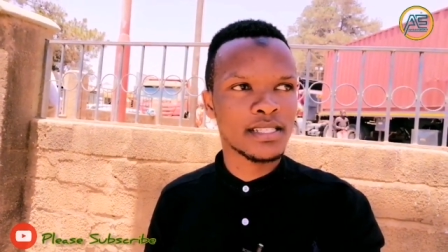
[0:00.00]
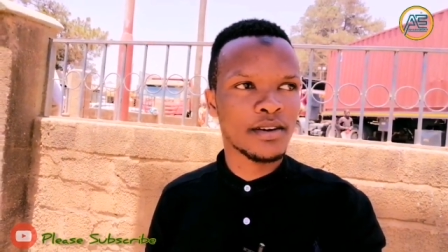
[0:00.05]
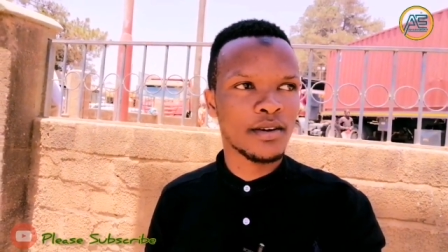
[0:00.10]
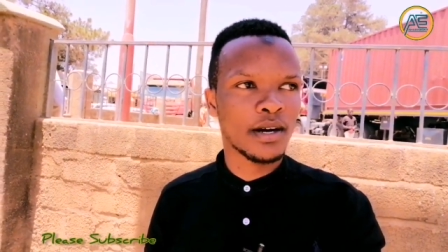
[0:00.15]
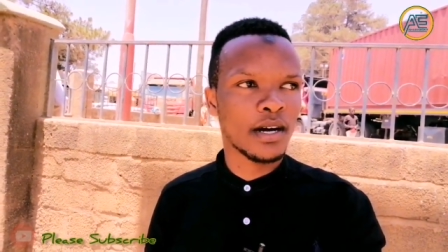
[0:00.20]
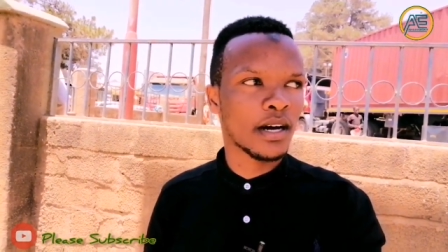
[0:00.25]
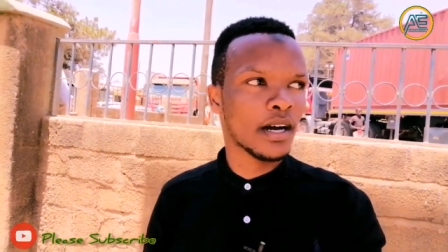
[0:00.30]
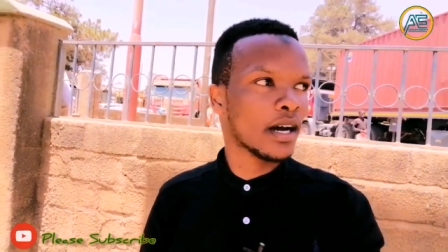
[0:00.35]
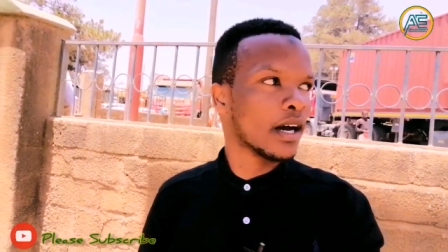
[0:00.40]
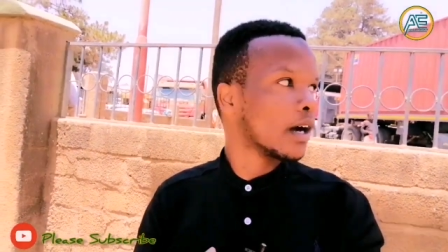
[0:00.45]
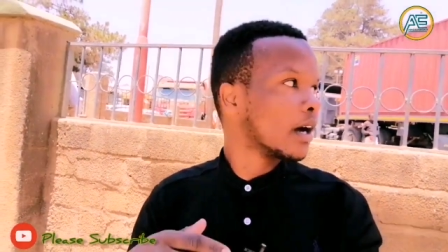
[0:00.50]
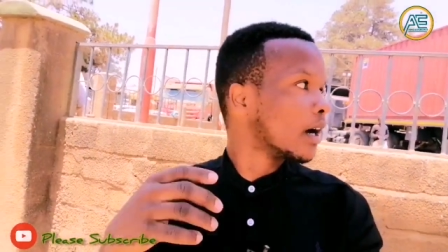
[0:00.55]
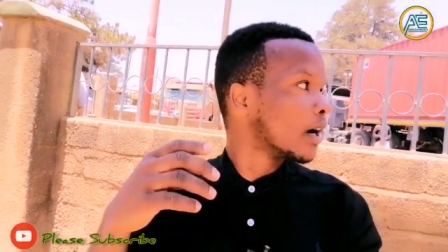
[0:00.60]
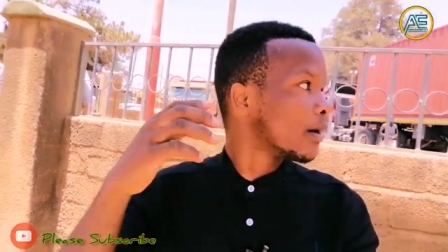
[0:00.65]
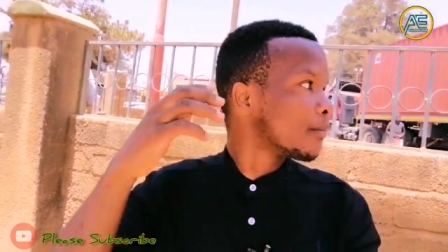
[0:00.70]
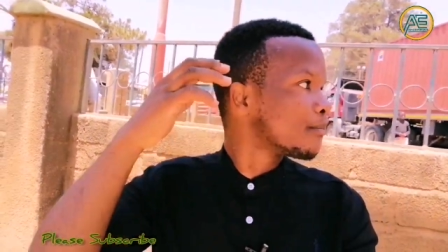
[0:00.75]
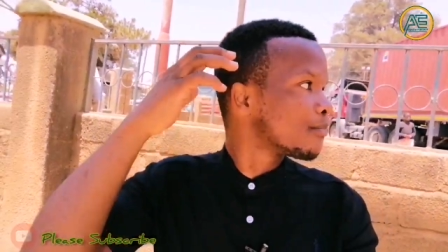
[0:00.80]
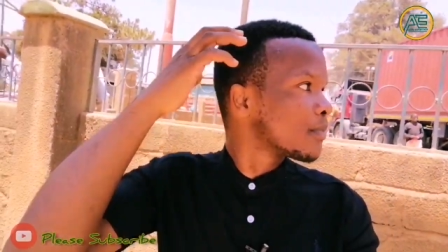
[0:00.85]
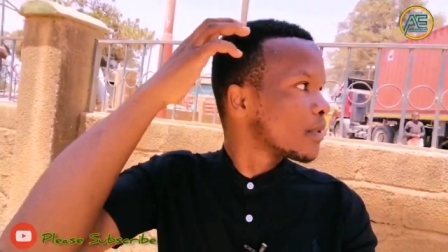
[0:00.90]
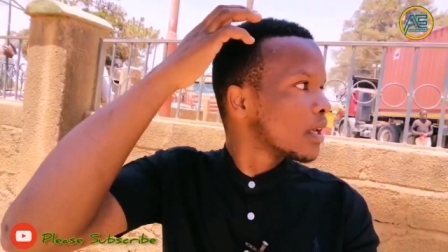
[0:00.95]

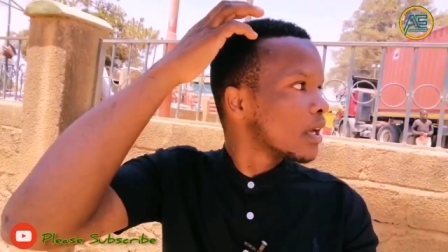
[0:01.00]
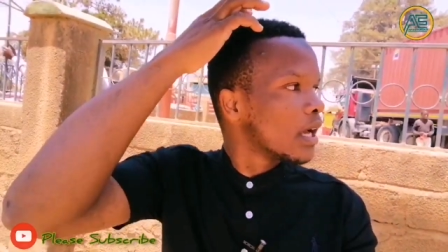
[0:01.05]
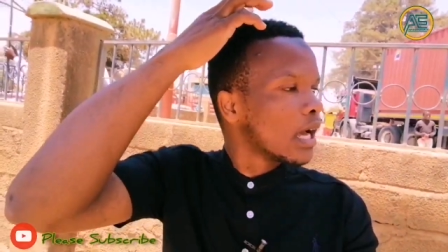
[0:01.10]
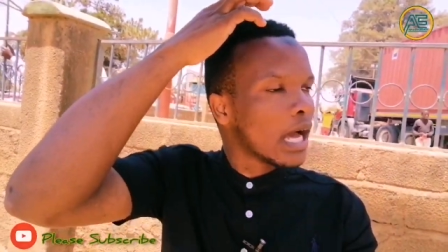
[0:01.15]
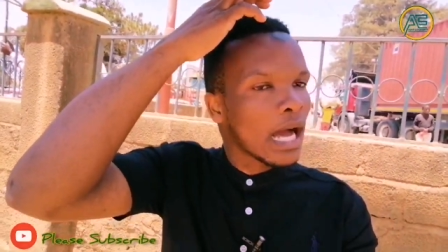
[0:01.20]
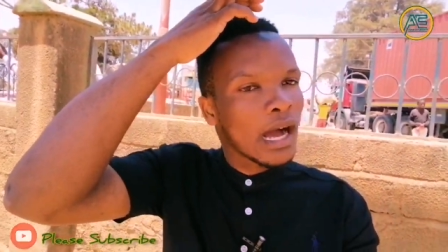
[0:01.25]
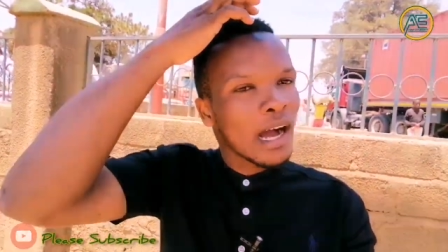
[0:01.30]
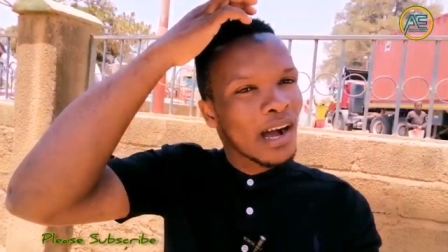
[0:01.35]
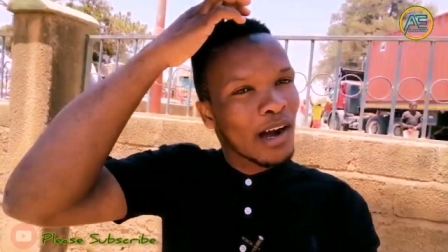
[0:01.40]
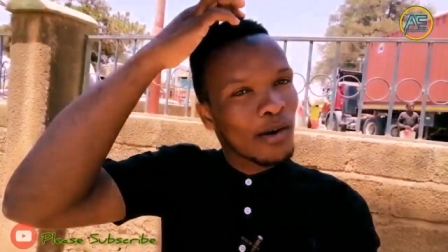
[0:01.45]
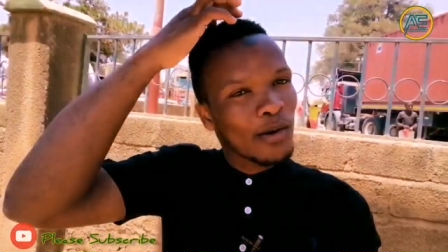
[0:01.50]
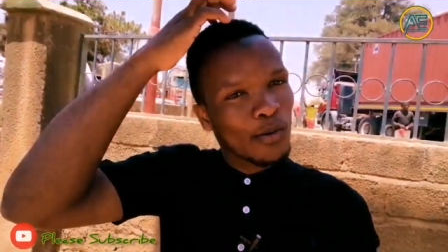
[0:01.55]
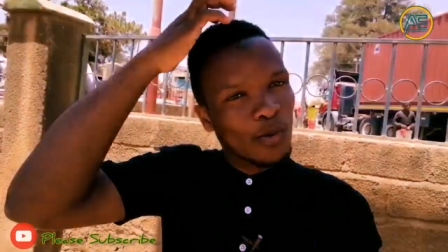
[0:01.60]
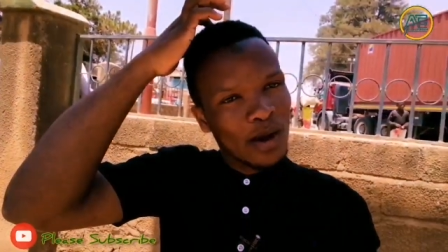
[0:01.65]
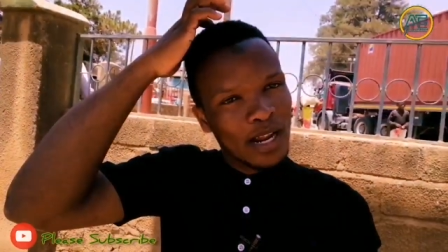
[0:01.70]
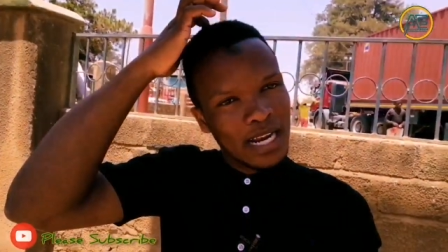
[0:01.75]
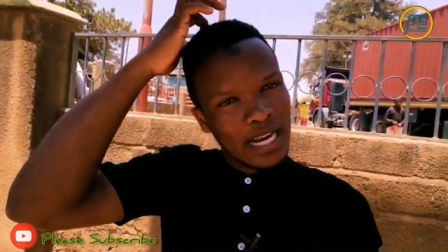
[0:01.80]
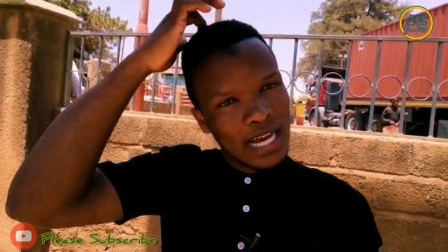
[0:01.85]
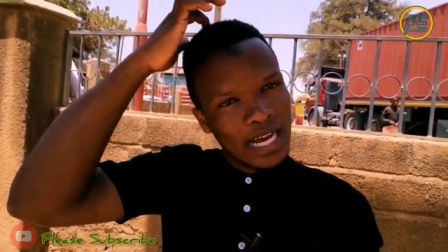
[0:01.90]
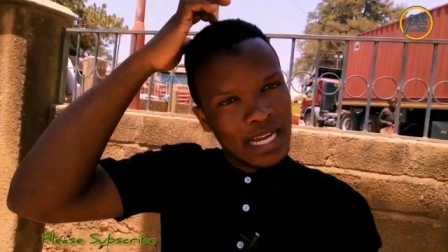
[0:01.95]

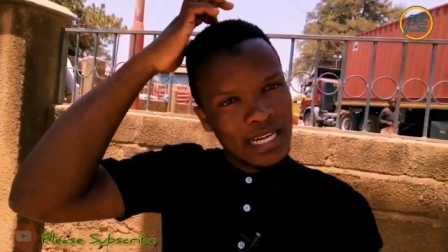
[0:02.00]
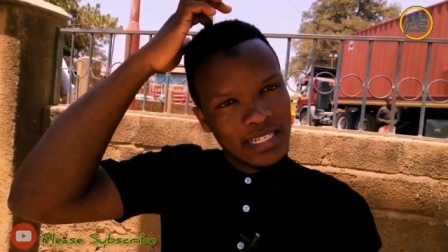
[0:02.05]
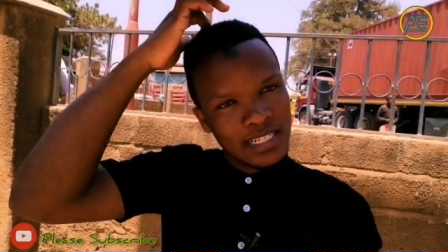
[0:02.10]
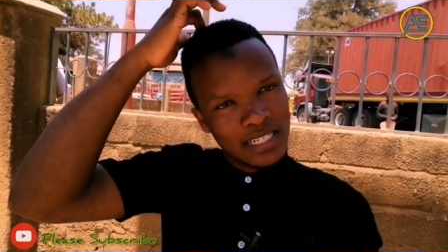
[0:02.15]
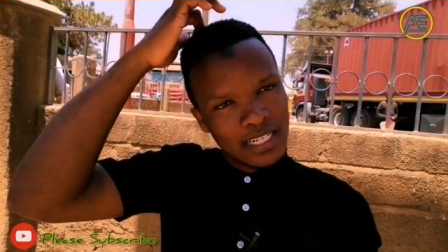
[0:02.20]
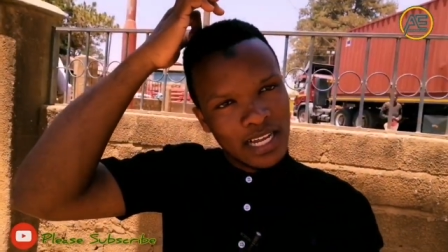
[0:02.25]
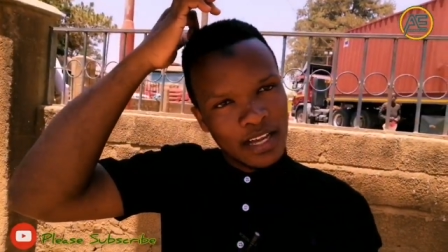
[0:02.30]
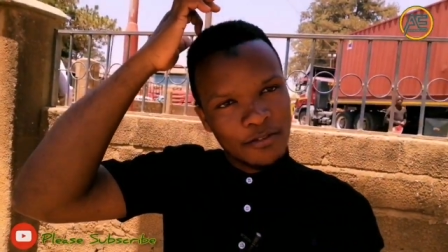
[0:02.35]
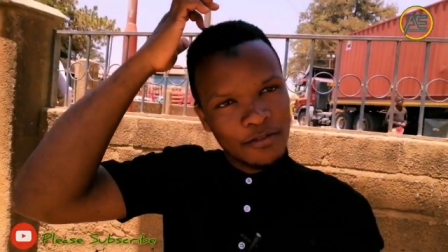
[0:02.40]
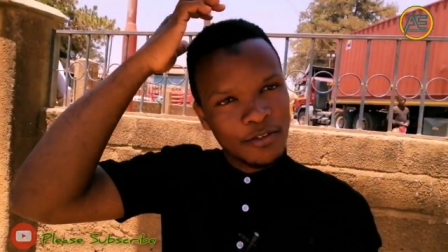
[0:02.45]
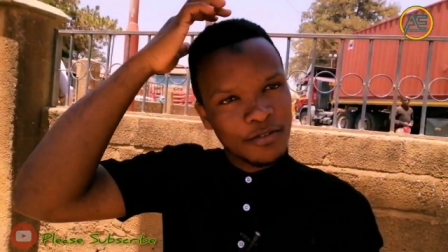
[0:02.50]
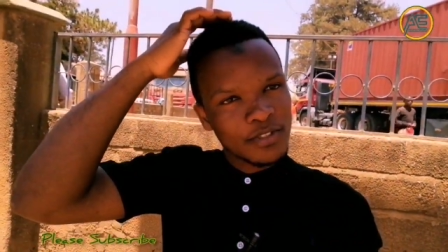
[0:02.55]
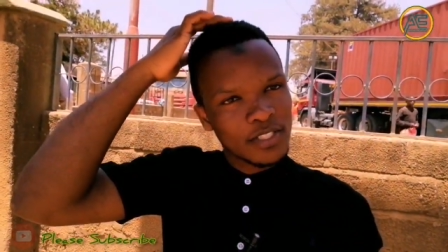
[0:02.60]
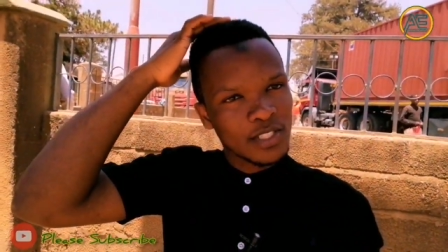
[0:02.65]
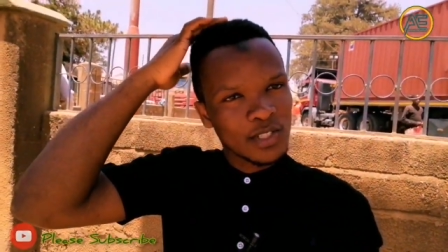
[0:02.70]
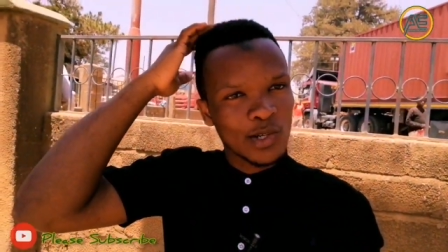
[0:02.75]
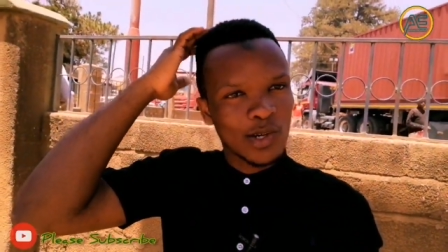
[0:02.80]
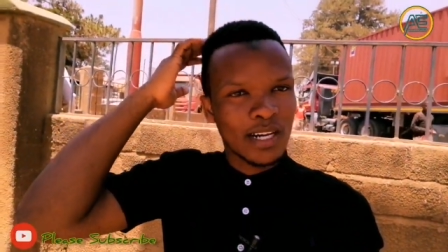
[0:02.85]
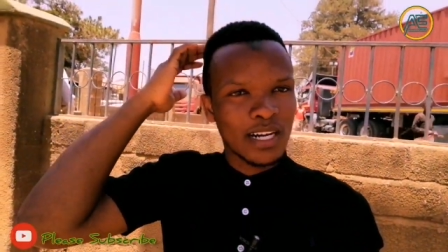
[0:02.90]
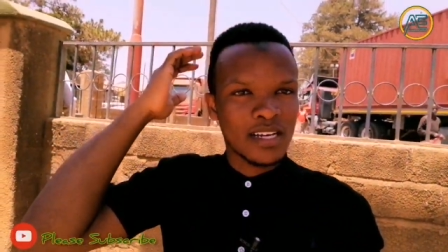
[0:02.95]

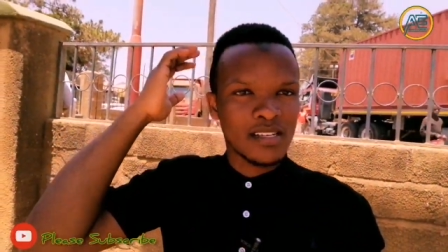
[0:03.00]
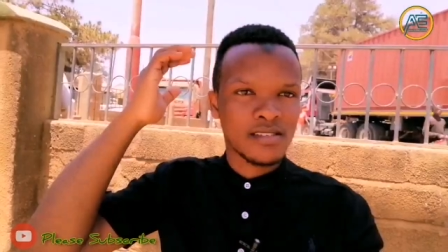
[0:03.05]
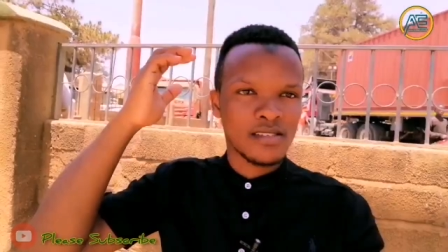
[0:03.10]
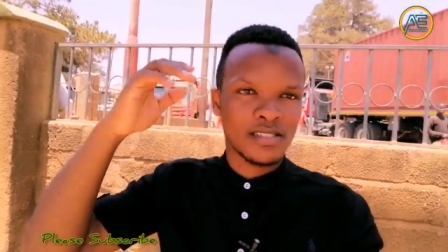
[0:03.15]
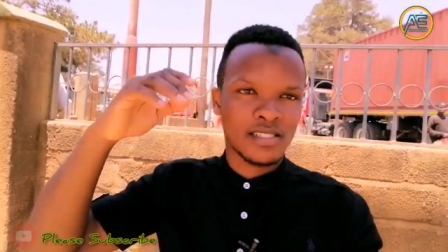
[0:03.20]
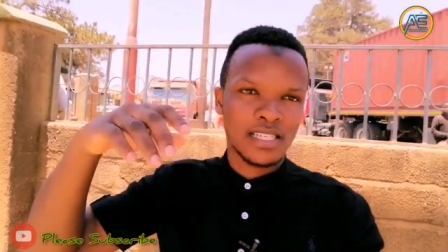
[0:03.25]
$150,